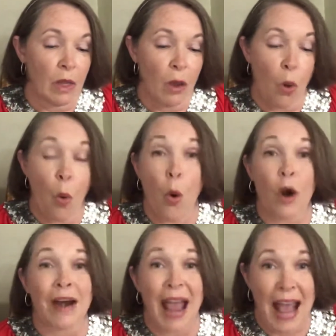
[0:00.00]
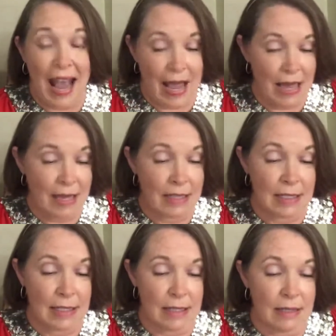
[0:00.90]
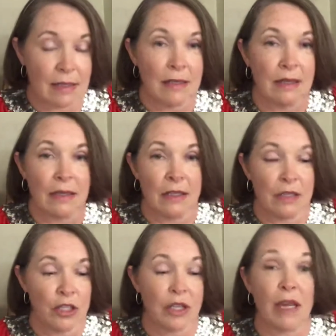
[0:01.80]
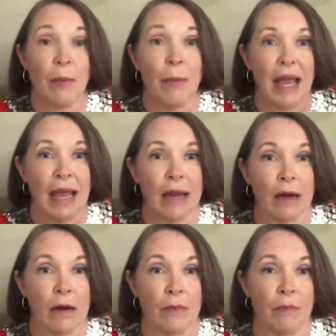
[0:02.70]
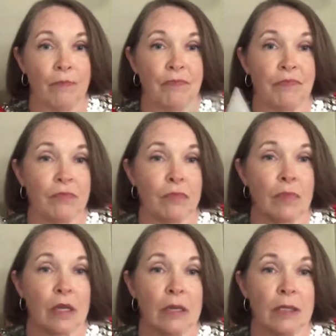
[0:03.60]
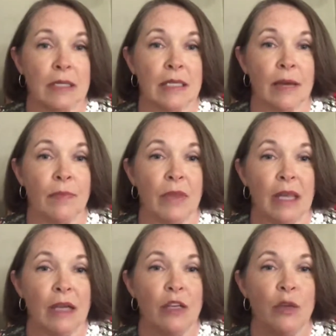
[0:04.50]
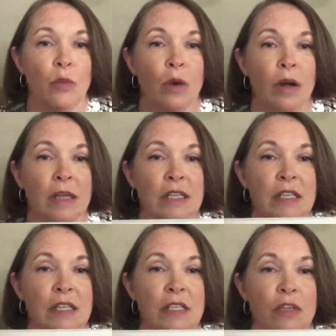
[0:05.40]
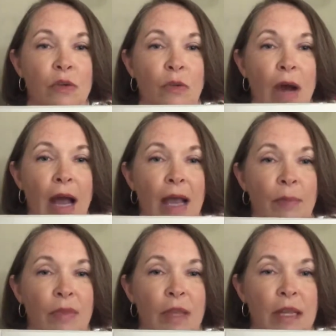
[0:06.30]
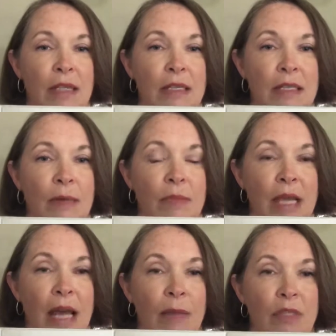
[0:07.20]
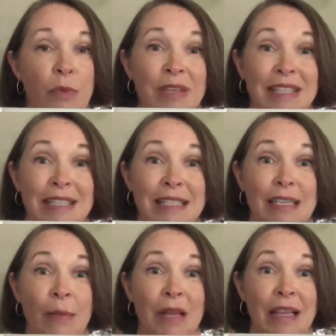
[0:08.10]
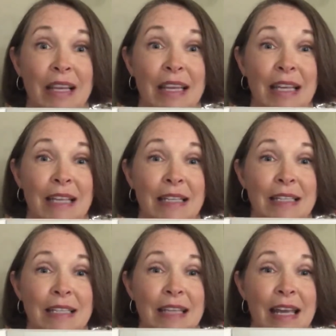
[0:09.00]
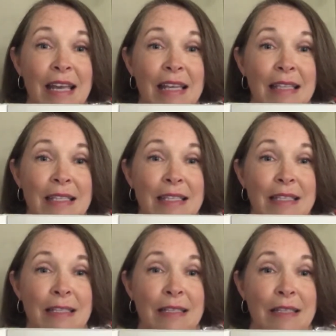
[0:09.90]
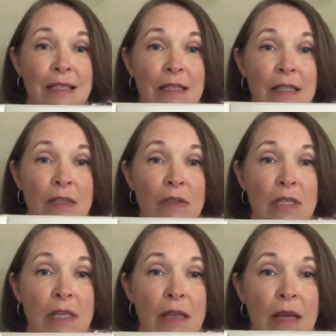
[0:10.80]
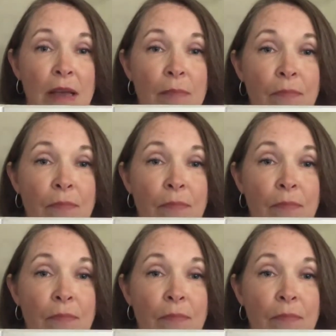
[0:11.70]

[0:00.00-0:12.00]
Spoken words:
or as to compare something, and you want to describe things sometimes with similes. Yes, you see that.